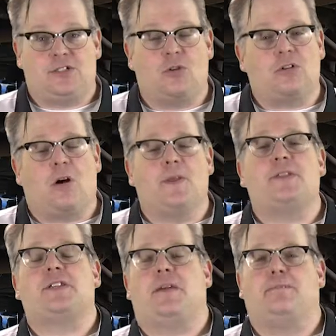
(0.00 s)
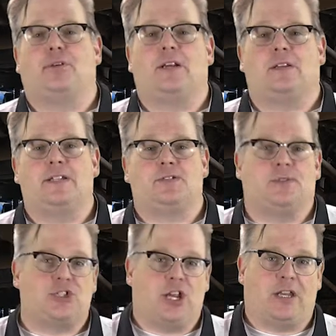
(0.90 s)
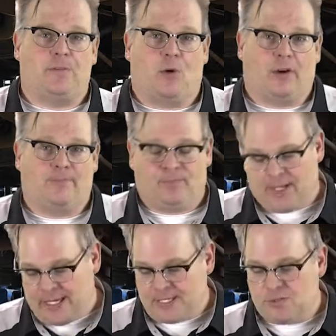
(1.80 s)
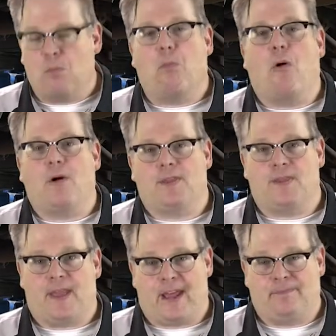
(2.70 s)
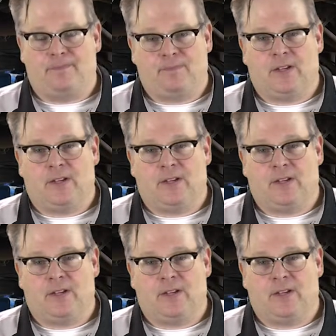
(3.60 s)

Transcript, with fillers: Don't call this a brake light switch anymore. It is more than that.